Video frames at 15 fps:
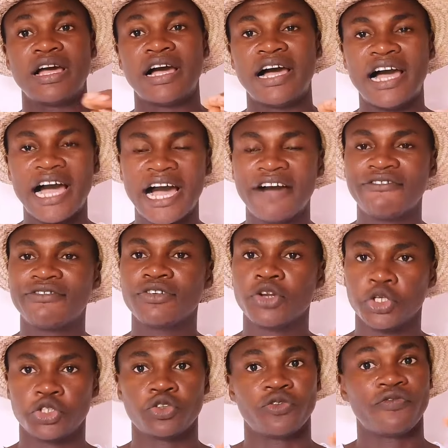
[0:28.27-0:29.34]
have
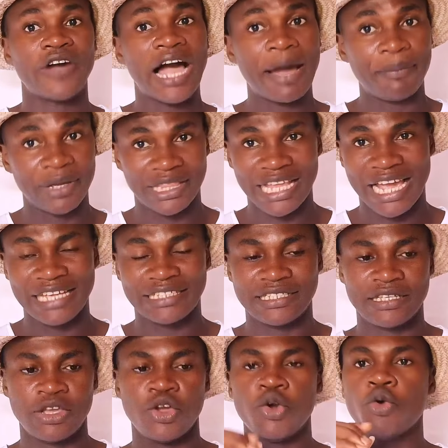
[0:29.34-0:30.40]
loss of
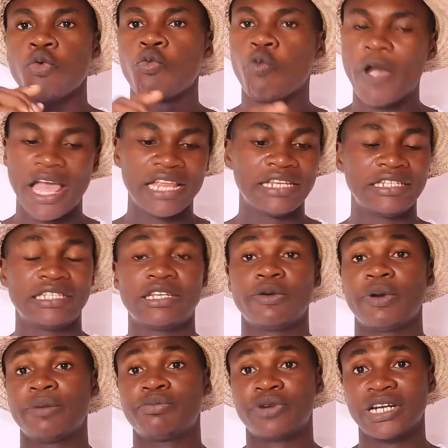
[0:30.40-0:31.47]
appetite when they
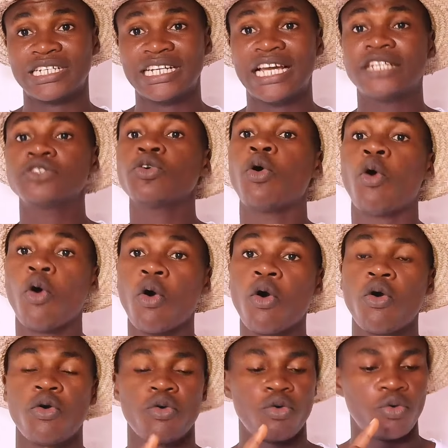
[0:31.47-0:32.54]
were pregnant
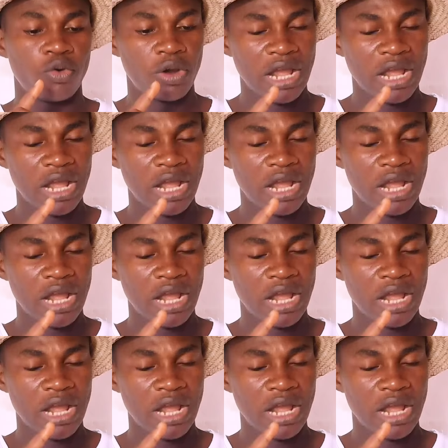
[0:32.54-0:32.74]
or